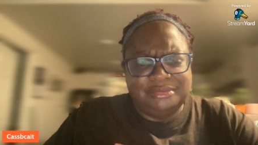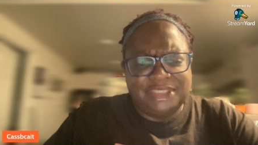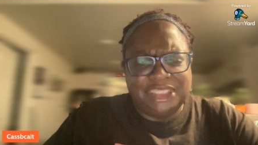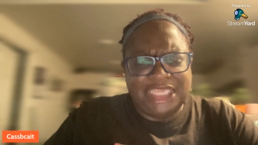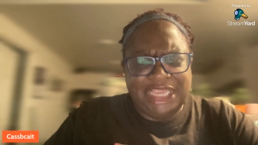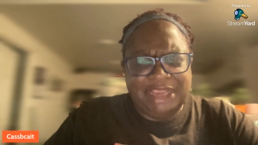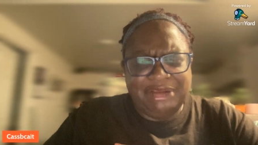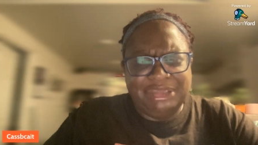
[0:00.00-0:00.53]

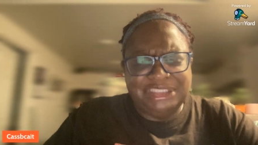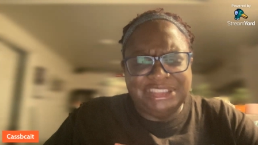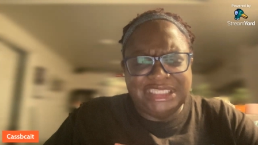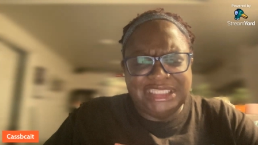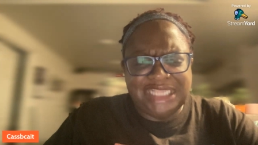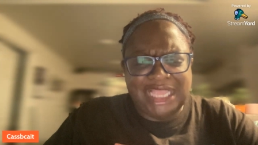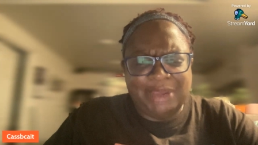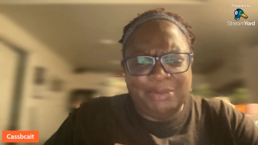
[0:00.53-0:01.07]
Keri did
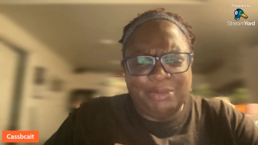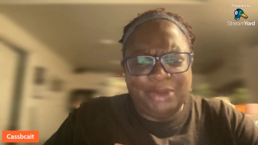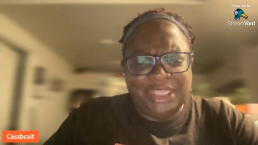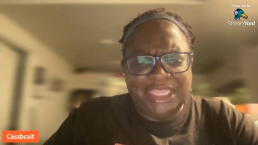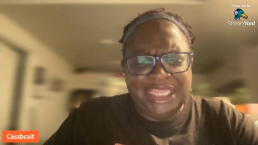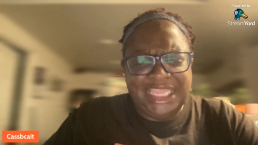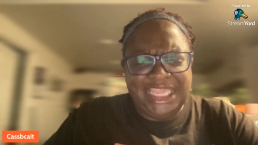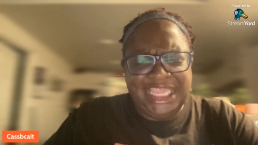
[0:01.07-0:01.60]
not
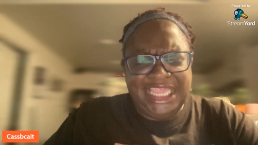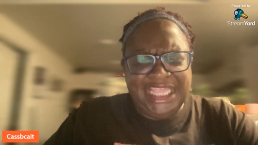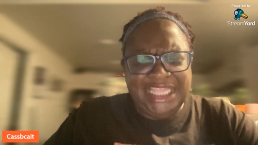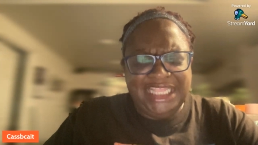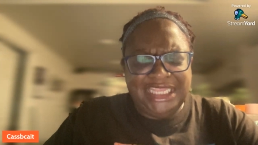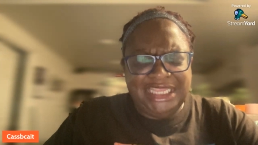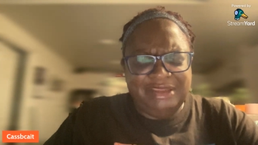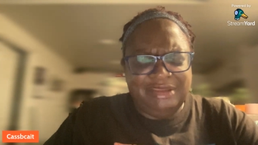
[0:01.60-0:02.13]
want
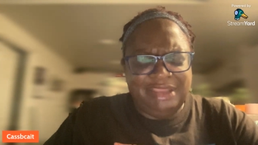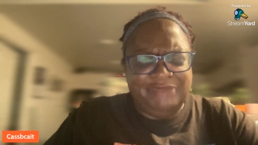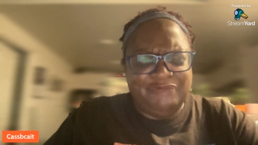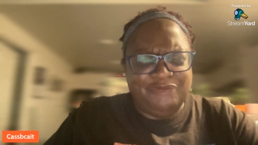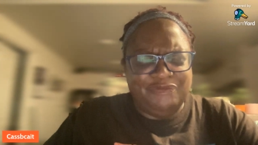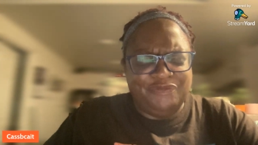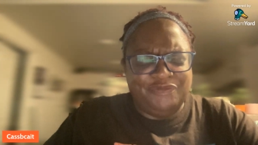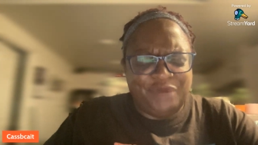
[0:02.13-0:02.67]
any
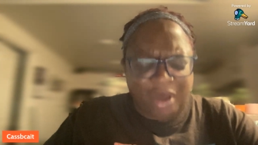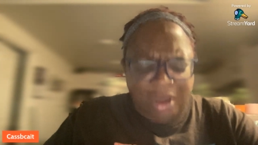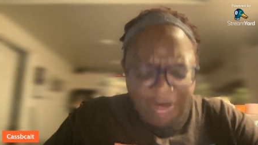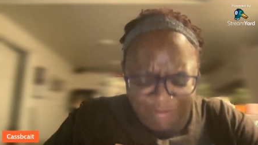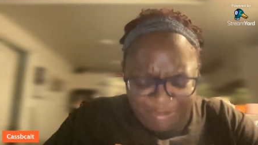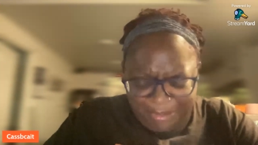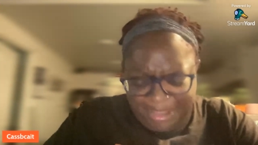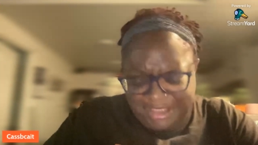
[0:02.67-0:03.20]

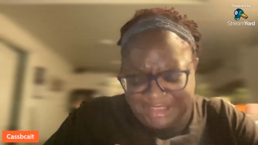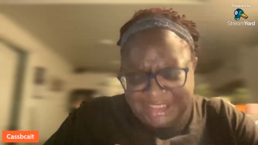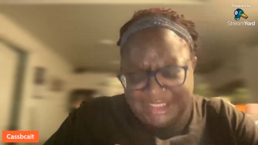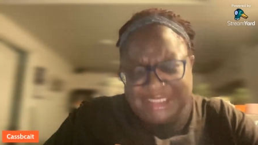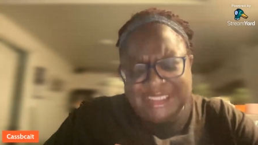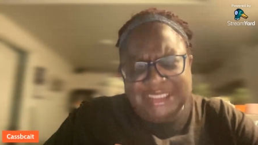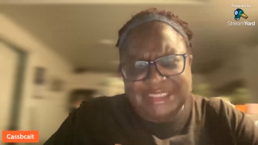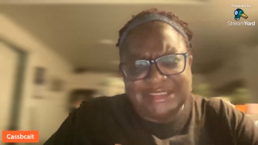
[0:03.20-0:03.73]
involvement
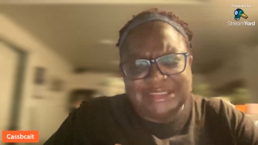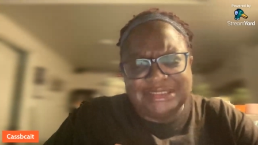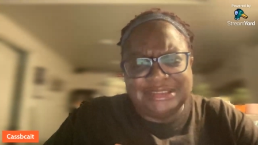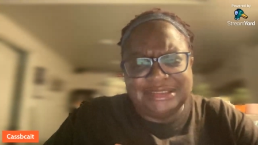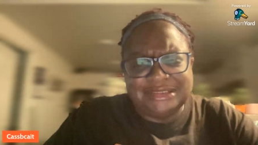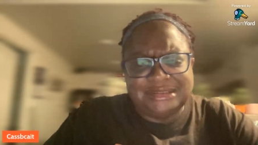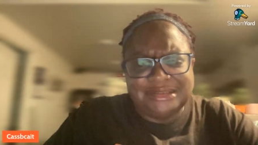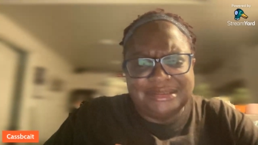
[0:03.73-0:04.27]
in
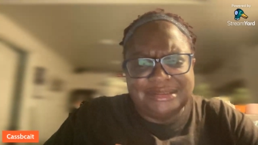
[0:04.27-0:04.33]
this.